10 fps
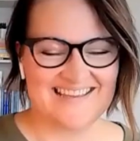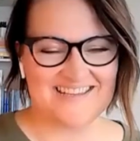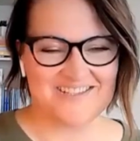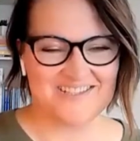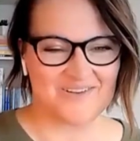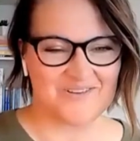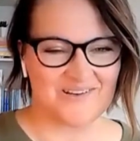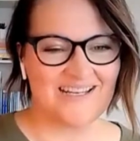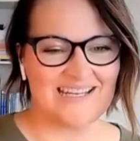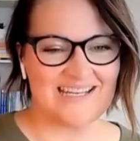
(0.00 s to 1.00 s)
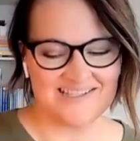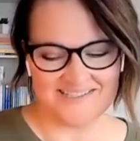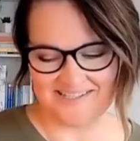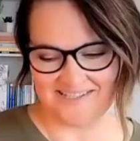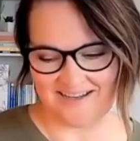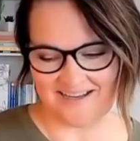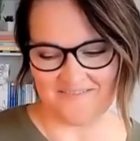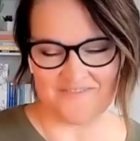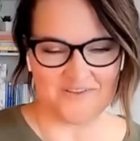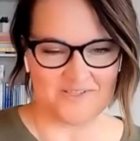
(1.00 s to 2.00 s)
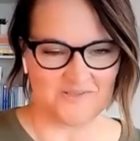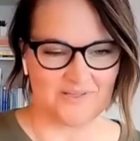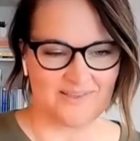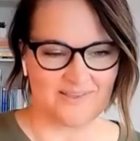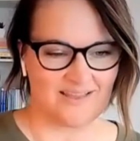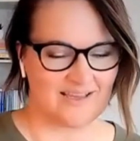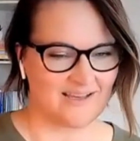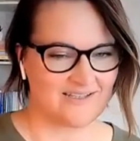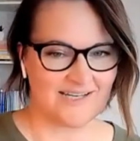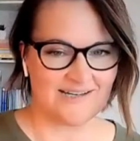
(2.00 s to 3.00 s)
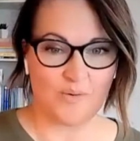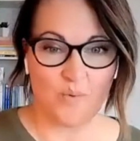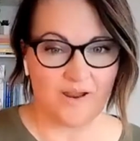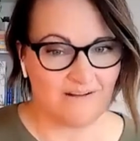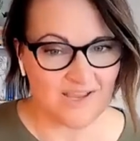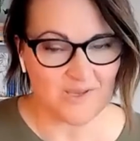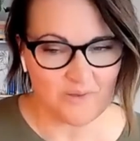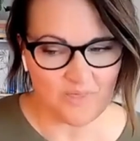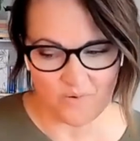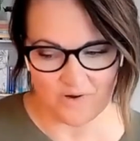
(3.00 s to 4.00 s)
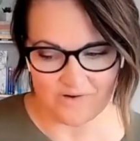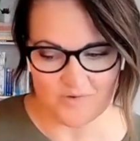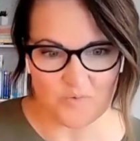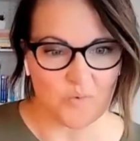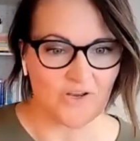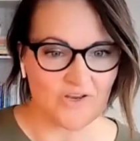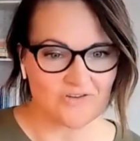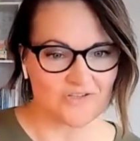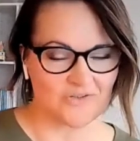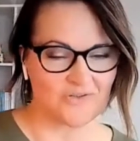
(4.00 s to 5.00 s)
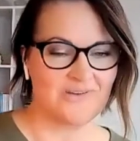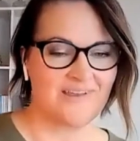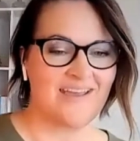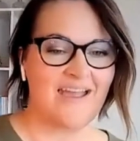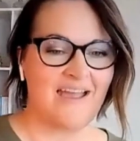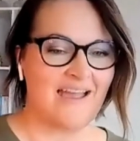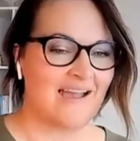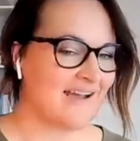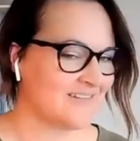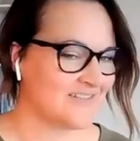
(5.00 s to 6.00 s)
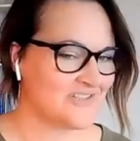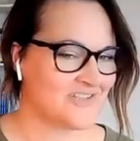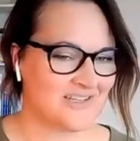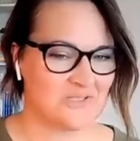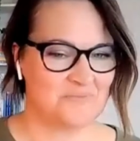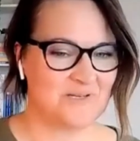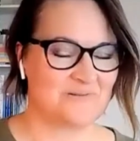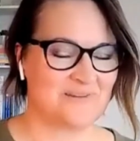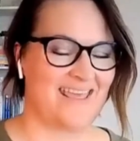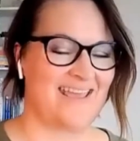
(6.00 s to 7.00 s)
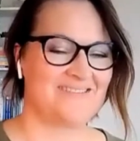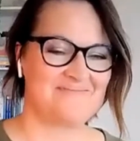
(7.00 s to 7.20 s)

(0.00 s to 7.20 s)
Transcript: So let's start first with Tara, where are you in the world? What do you do? How did you get to be doing that?